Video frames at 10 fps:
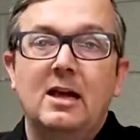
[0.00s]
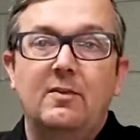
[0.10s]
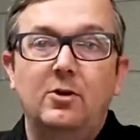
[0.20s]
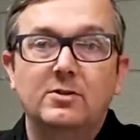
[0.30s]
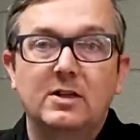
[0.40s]

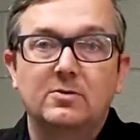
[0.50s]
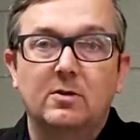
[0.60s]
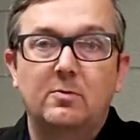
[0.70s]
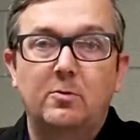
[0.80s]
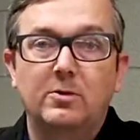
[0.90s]
If those things are
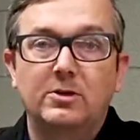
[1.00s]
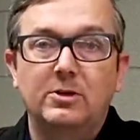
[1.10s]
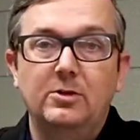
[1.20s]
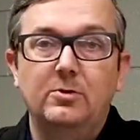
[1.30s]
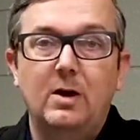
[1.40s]
important to
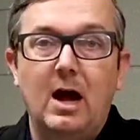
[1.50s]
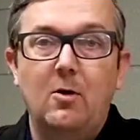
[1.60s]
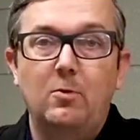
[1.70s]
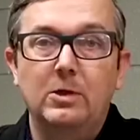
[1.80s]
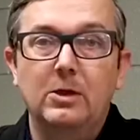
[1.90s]
you, I
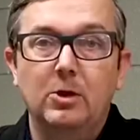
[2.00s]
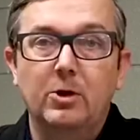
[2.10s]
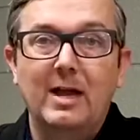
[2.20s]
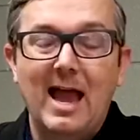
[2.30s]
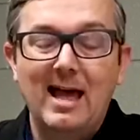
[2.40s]
would
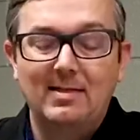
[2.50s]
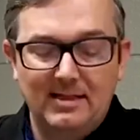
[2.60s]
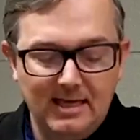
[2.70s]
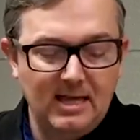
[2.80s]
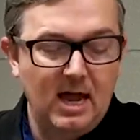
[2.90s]
look at
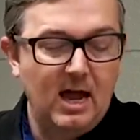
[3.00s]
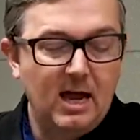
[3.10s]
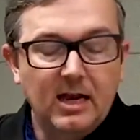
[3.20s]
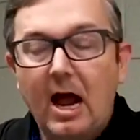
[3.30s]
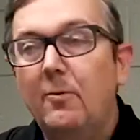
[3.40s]
the
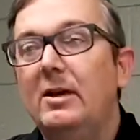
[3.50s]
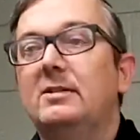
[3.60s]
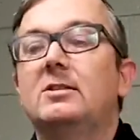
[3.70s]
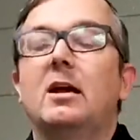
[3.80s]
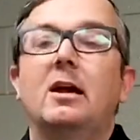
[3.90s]

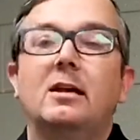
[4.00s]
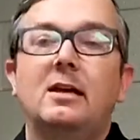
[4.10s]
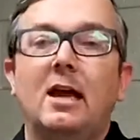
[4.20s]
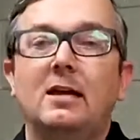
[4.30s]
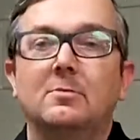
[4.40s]
Kaiweets
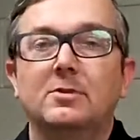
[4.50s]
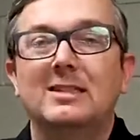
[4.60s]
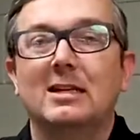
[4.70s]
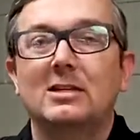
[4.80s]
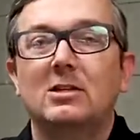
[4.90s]

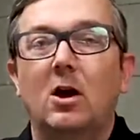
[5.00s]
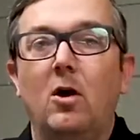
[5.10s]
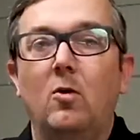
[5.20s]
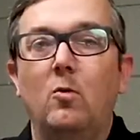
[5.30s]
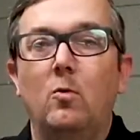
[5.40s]

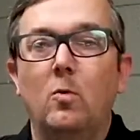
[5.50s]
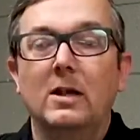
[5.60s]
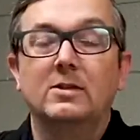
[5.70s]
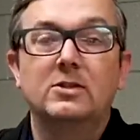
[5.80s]
KM601.